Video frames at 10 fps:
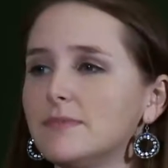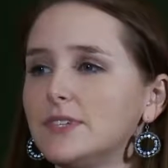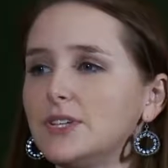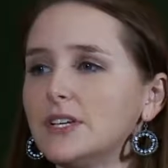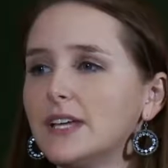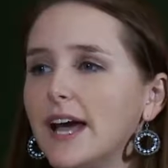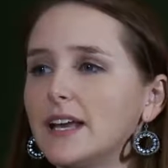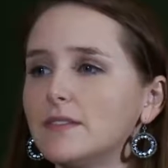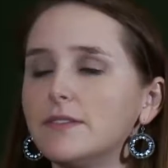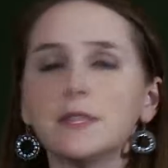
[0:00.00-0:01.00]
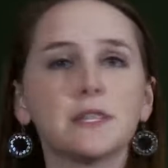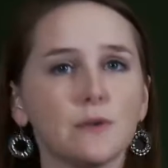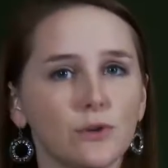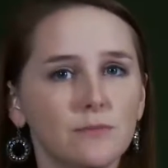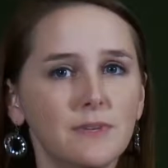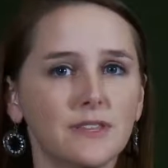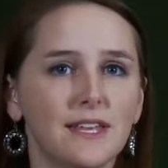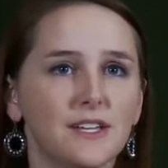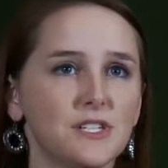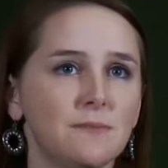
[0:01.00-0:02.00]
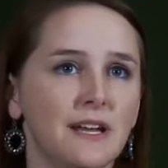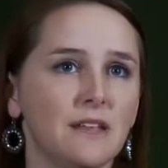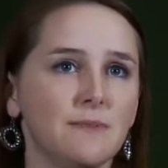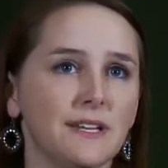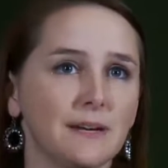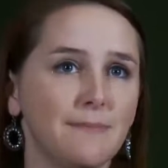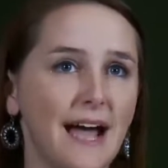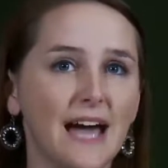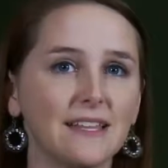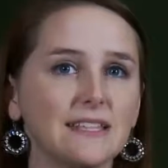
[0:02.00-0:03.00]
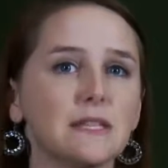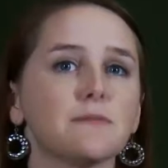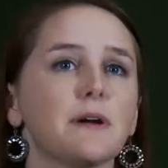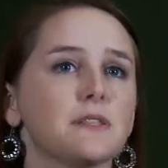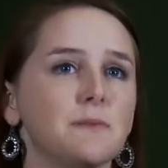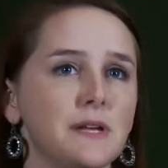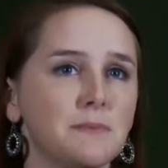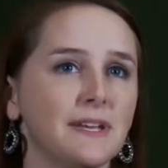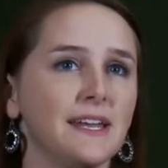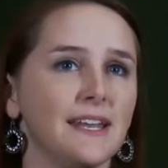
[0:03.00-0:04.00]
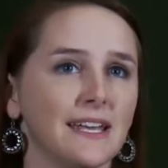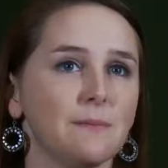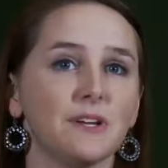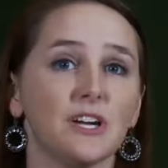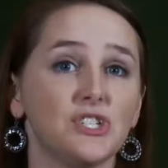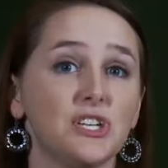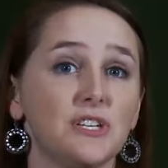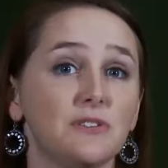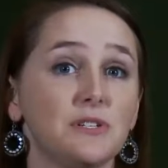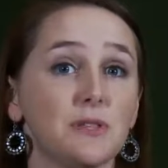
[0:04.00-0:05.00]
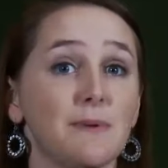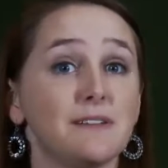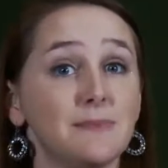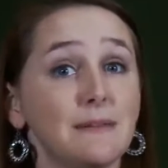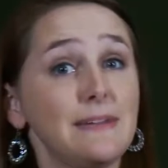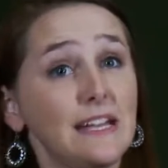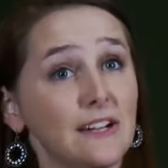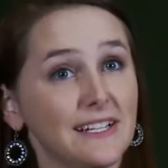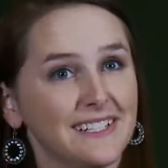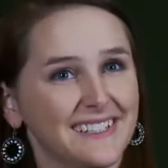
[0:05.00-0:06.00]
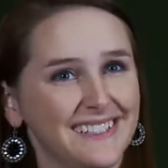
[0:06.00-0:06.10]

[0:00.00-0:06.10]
you could kind of assume that she might have been compiling these recipes beginning it because she knew she was about to get married,